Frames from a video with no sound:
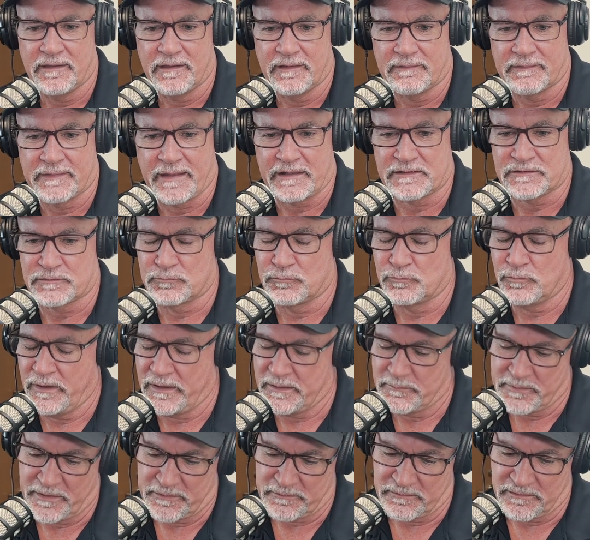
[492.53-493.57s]
That's way
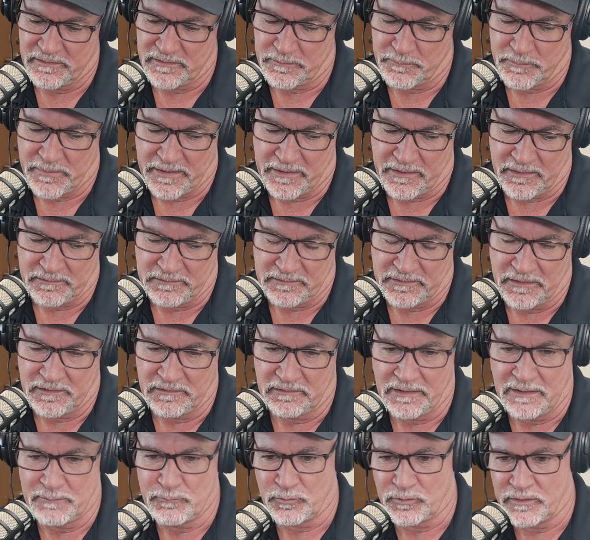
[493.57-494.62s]
better than a pan and a
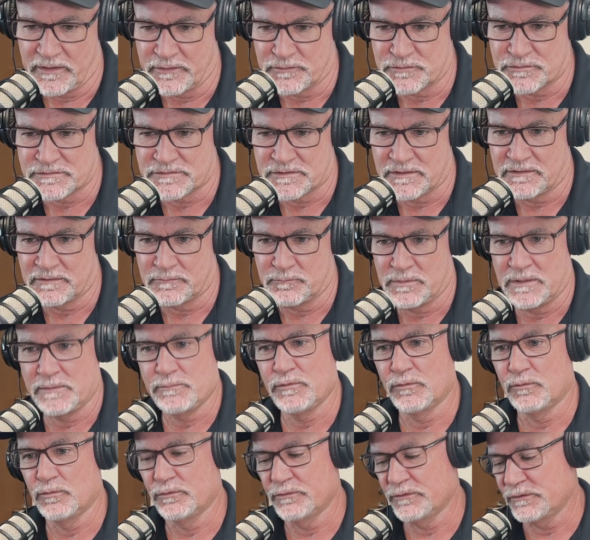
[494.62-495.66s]
lot more interesting, and
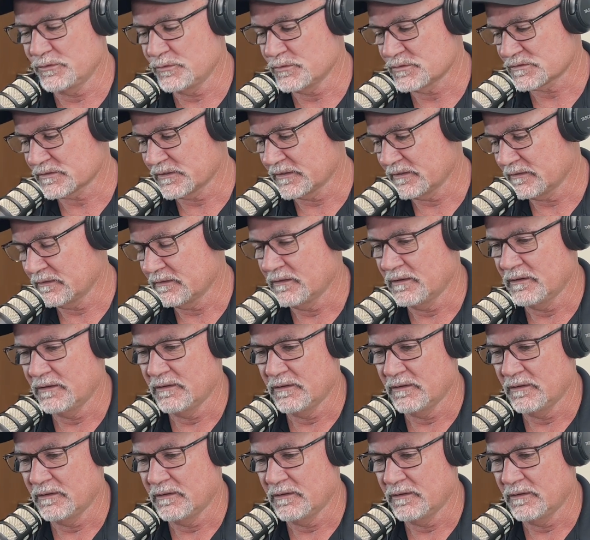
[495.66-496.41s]
people will usually